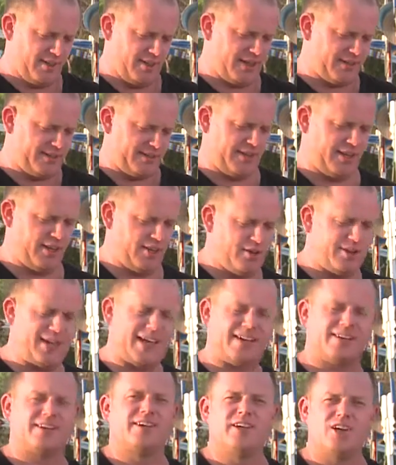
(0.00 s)
that you
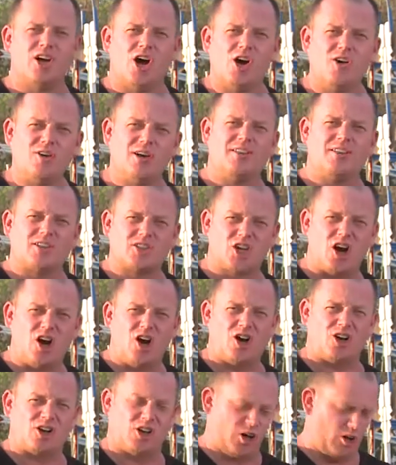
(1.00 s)
get only the
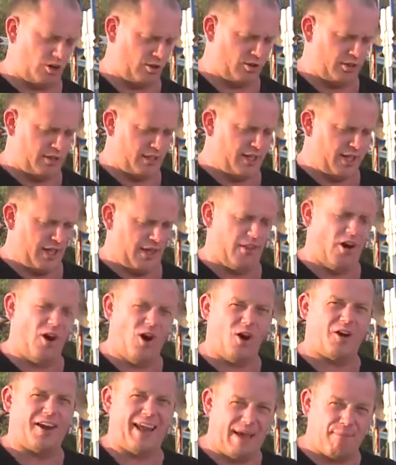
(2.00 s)
charcoal and the
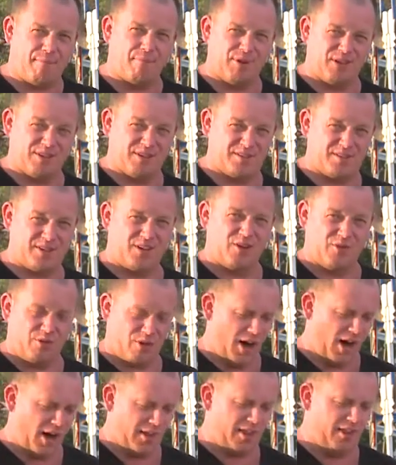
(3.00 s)
hot embers
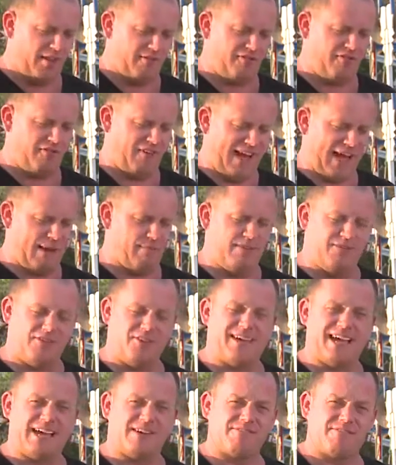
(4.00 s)
rather than flame. If
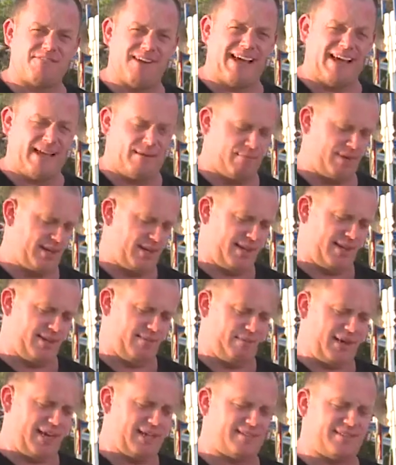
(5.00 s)
you get flame,
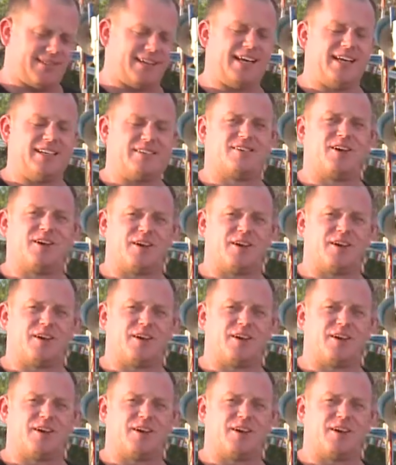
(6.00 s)
then basically it's